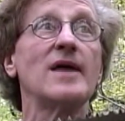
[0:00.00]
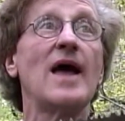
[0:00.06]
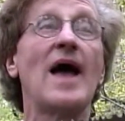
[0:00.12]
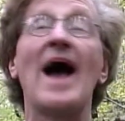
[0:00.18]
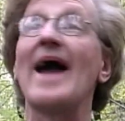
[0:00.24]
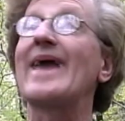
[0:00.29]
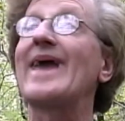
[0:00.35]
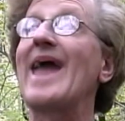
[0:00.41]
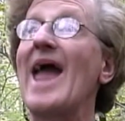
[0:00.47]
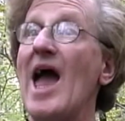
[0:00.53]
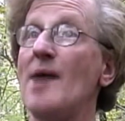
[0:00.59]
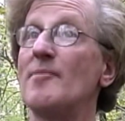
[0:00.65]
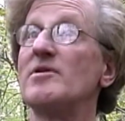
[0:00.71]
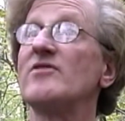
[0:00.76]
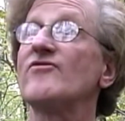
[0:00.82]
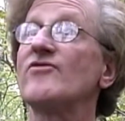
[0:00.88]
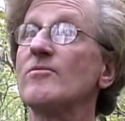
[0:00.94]
a
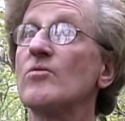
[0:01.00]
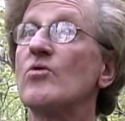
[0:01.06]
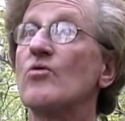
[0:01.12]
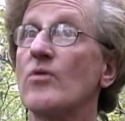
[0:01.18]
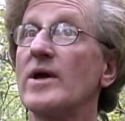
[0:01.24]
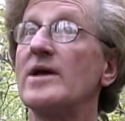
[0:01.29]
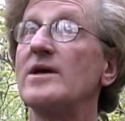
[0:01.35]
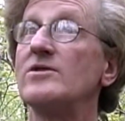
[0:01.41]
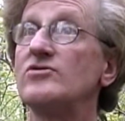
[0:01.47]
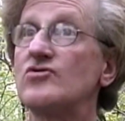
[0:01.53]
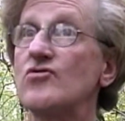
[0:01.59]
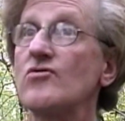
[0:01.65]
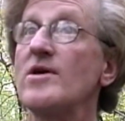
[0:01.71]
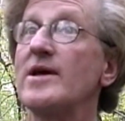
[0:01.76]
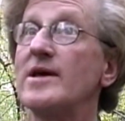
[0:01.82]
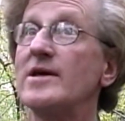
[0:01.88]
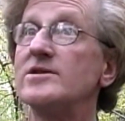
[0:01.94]
cabin from green
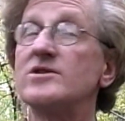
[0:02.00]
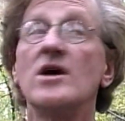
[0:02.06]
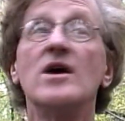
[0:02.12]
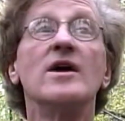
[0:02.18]
trees.